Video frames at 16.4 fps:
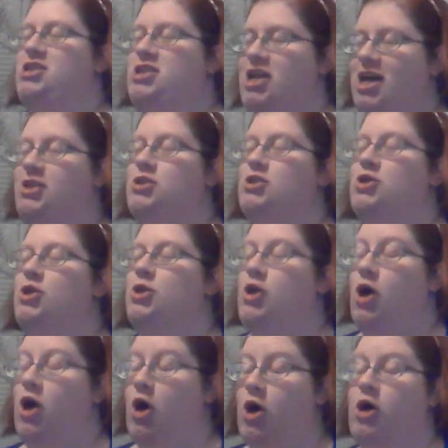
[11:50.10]

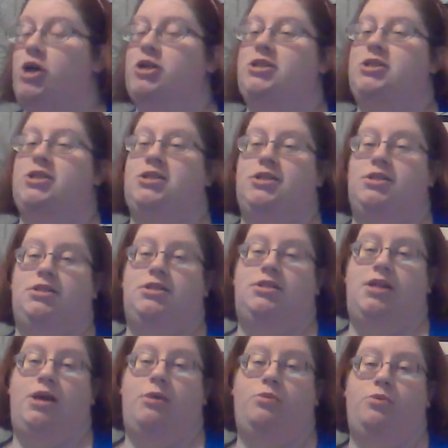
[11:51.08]
Gentle Arts
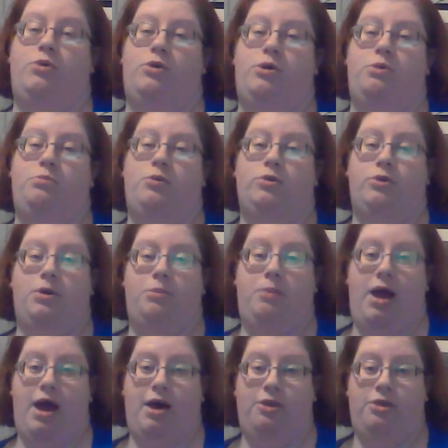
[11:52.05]
Sampler and Movement
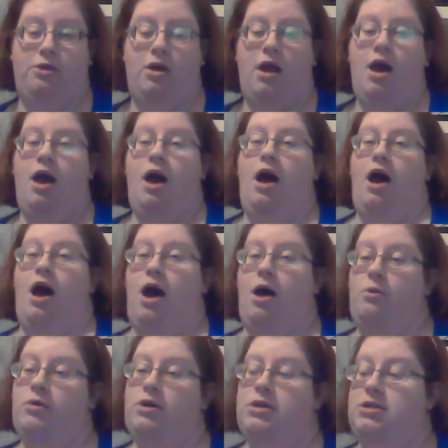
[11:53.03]
Path.
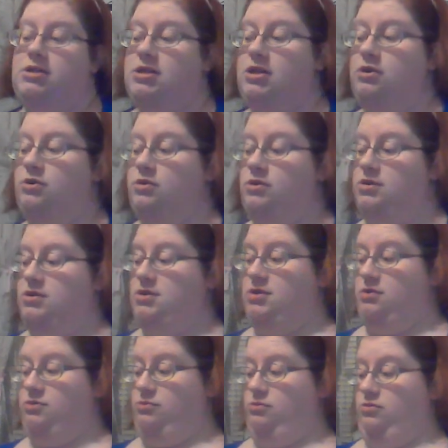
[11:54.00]
I wanted to
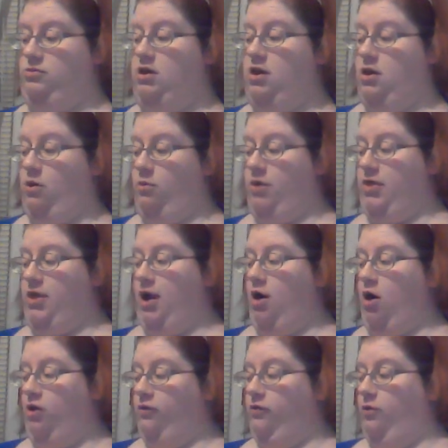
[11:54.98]
use, what they
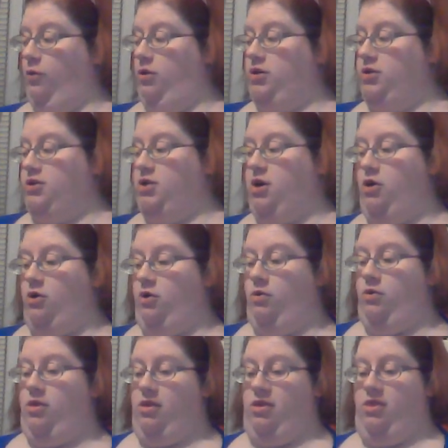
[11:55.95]
called for,
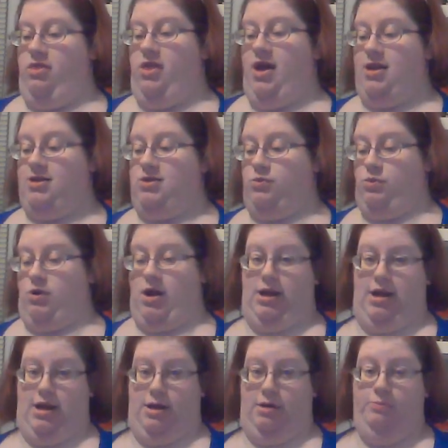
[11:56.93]
so that's what I
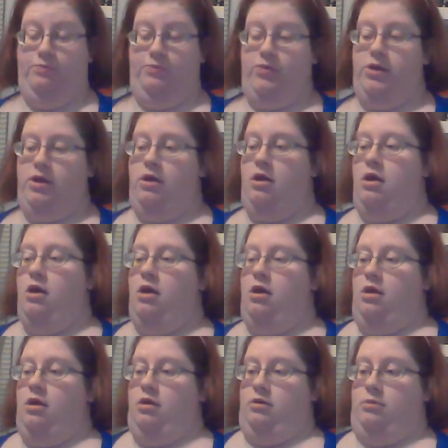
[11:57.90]
did.
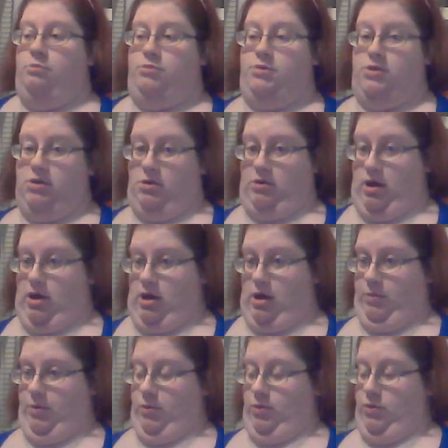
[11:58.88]
Still not
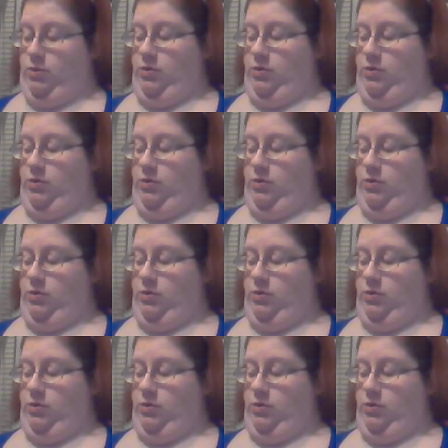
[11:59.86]
happy with